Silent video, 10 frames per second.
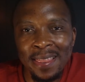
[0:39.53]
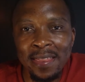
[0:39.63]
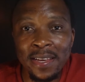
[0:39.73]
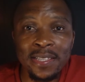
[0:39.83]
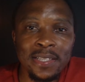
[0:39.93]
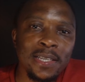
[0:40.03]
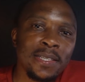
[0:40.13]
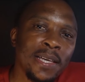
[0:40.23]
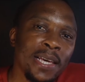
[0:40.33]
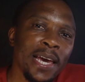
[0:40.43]
This
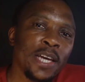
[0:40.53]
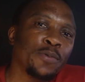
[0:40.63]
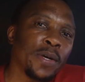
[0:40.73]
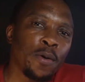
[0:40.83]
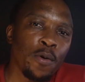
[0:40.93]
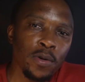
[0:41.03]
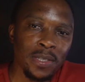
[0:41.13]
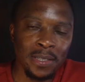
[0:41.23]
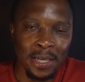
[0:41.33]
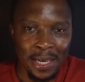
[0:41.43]
is the gateway
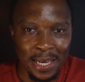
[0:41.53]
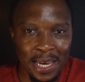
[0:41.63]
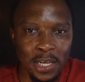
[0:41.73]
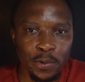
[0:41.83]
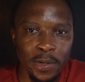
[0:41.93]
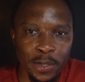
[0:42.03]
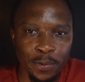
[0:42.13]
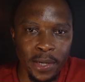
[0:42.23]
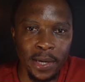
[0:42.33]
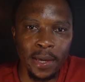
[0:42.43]
course into
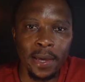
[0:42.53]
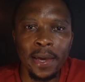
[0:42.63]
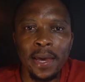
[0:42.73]
networking,